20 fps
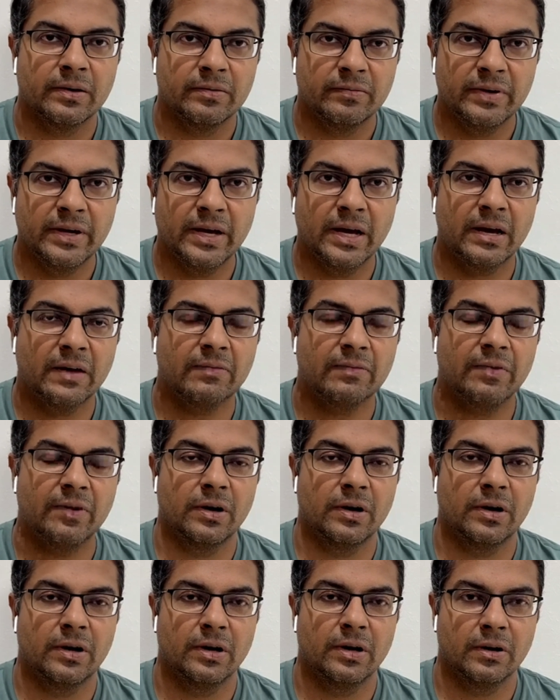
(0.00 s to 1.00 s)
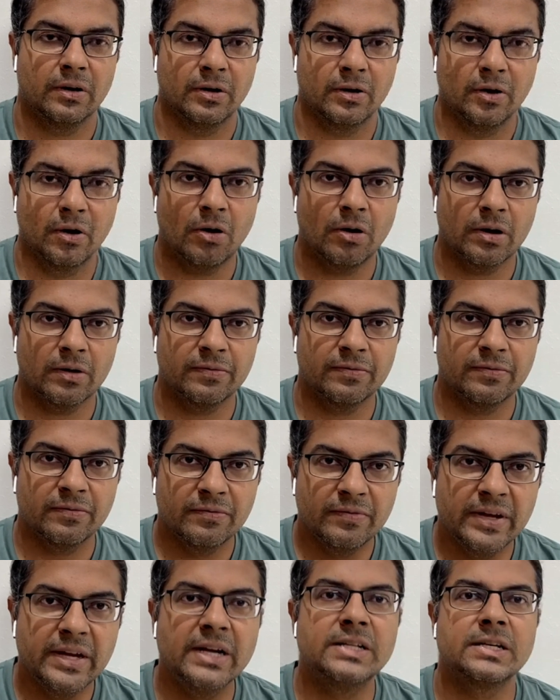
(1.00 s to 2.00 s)
we have a lot of
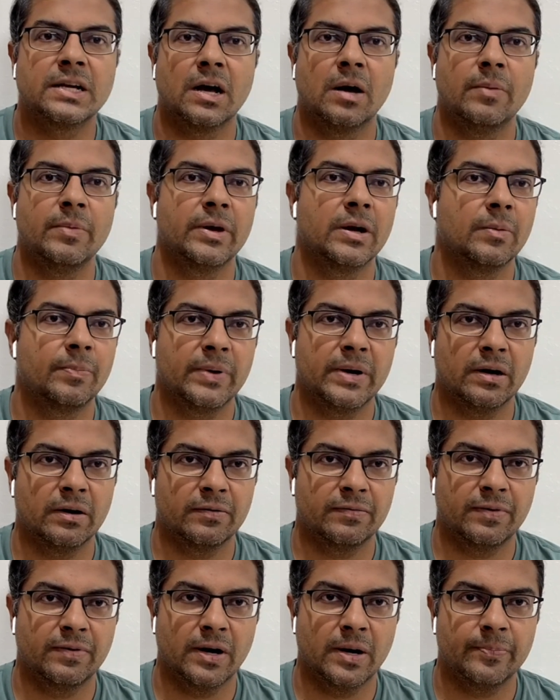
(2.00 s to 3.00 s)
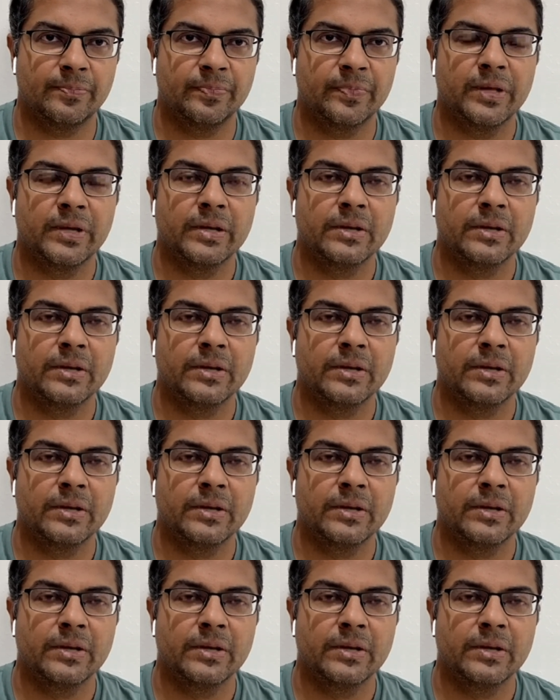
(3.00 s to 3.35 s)
weeds coming up in our farm.